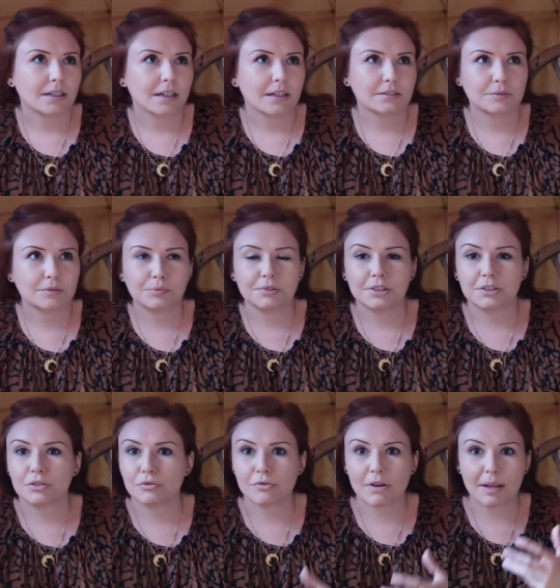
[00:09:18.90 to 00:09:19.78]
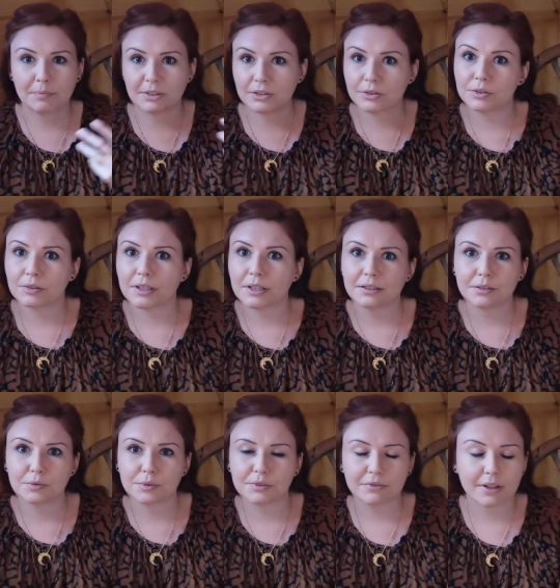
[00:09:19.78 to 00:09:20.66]
that we dreamt
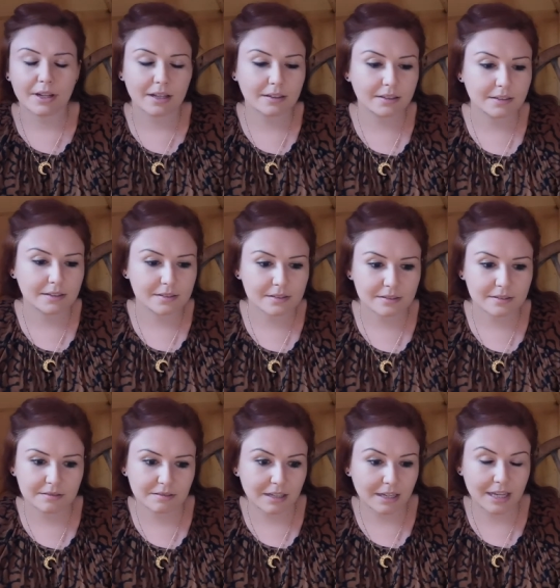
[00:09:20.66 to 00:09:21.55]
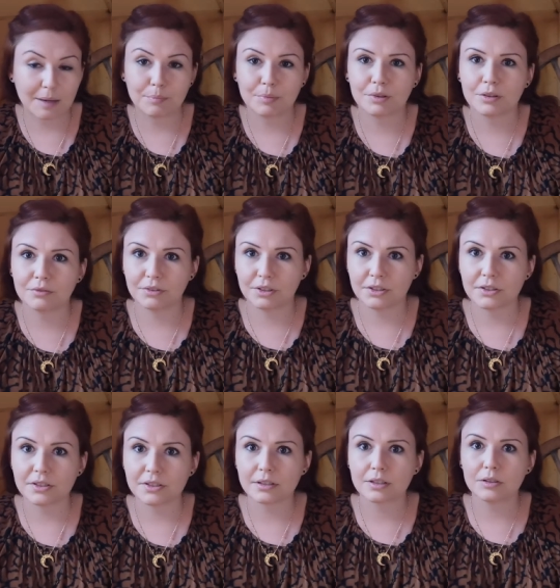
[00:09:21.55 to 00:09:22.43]
together with Alice a couple of
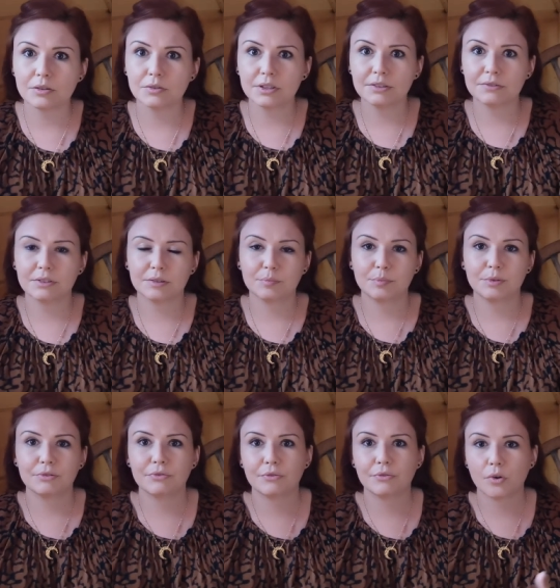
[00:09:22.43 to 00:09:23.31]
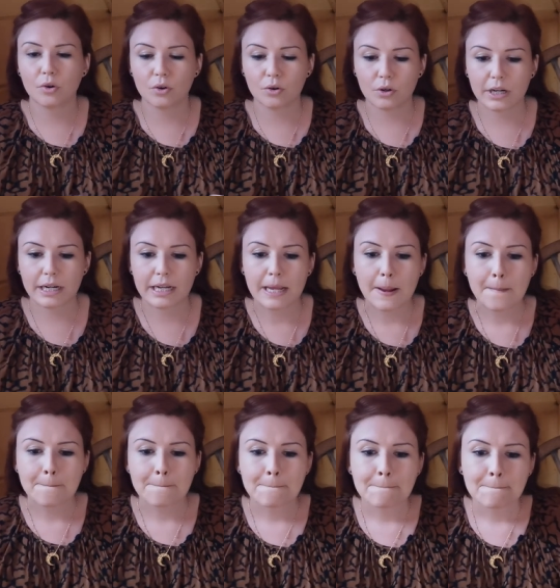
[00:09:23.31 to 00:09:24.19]
years ago, even before
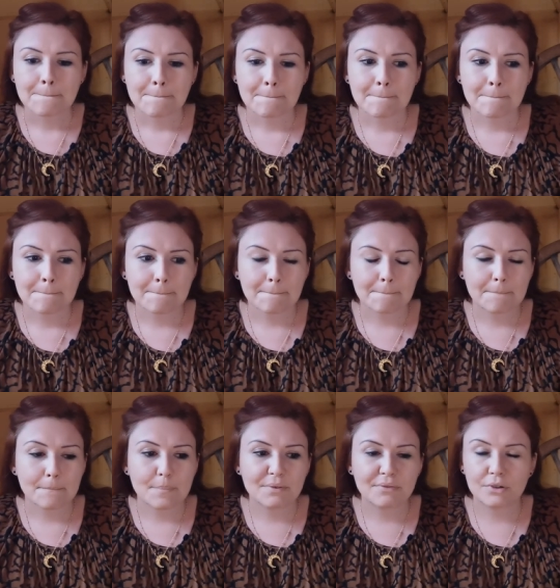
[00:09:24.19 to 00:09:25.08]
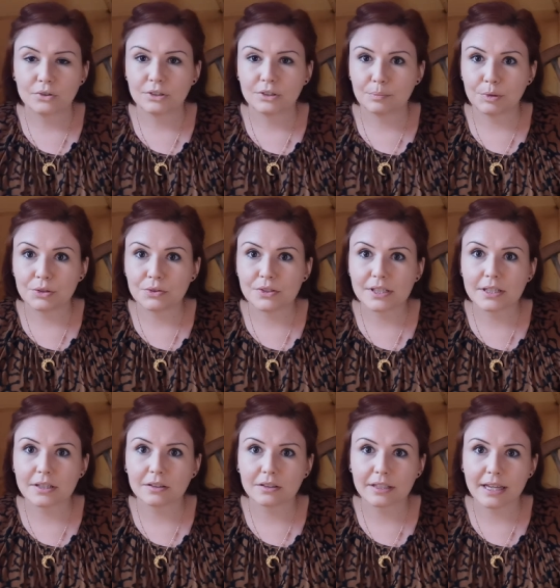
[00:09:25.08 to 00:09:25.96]
mm, before the
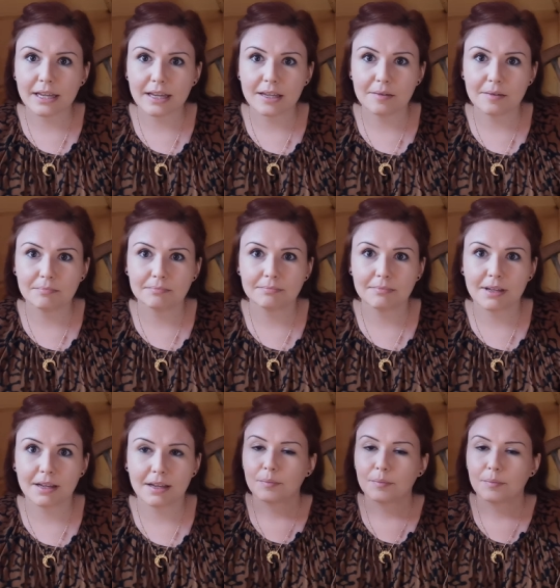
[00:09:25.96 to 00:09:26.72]
musical came.